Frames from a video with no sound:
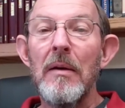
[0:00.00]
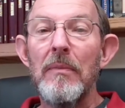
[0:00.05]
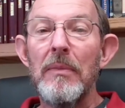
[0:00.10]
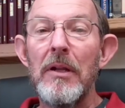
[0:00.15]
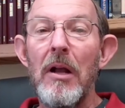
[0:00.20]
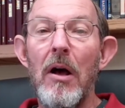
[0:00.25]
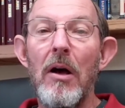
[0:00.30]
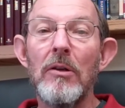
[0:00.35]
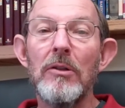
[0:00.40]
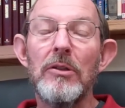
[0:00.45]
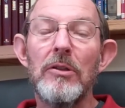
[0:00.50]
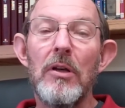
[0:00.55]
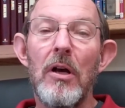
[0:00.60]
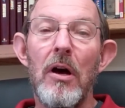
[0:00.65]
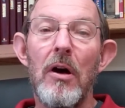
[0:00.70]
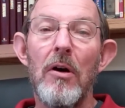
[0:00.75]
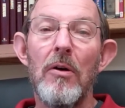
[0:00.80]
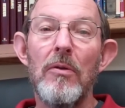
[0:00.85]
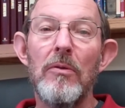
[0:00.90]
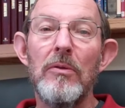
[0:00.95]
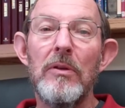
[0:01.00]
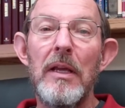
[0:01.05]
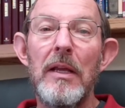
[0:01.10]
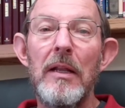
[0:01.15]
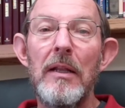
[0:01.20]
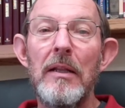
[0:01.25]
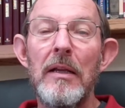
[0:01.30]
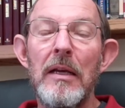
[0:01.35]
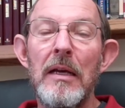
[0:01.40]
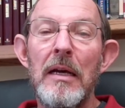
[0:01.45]
But also,
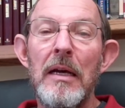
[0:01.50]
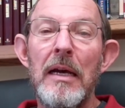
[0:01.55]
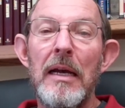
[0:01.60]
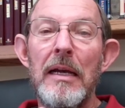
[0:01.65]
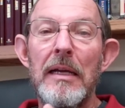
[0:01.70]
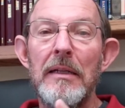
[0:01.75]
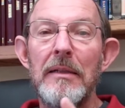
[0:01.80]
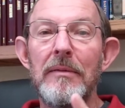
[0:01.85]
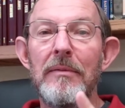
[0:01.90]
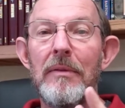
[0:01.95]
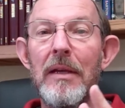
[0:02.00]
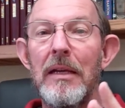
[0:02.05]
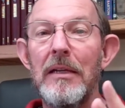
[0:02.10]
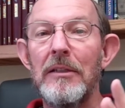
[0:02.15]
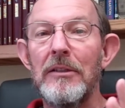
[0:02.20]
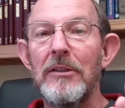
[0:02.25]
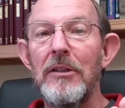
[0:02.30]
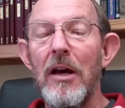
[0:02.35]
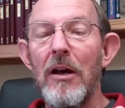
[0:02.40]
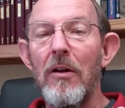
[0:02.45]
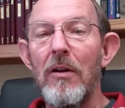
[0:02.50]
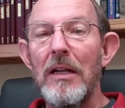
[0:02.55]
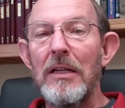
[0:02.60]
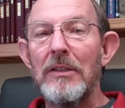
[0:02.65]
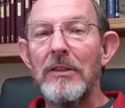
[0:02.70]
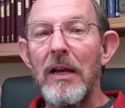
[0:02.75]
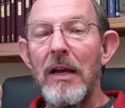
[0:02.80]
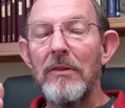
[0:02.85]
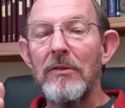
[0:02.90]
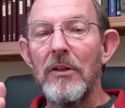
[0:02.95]
then he not only
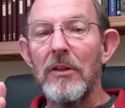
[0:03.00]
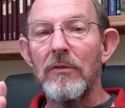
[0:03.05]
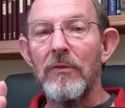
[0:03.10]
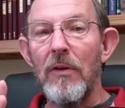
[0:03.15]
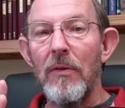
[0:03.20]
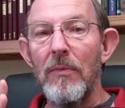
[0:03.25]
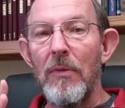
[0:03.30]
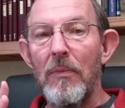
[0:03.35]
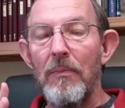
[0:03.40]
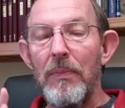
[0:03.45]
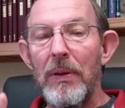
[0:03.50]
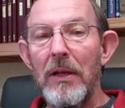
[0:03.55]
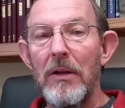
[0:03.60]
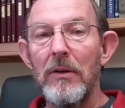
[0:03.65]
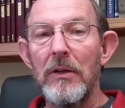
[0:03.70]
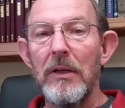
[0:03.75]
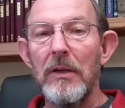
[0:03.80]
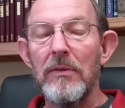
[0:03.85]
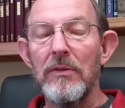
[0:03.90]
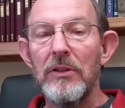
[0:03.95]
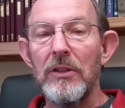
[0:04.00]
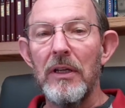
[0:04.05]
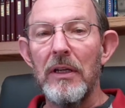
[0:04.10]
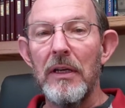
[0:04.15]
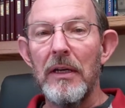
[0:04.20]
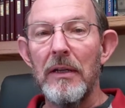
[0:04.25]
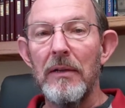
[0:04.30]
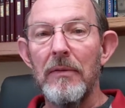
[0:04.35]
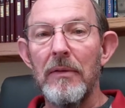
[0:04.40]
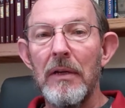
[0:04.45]
saves us from the penalty of
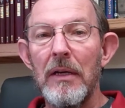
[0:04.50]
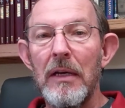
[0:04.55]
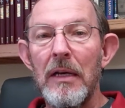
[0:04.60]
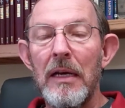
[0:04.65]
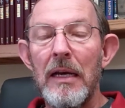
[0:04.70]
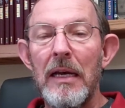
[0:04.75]
sin,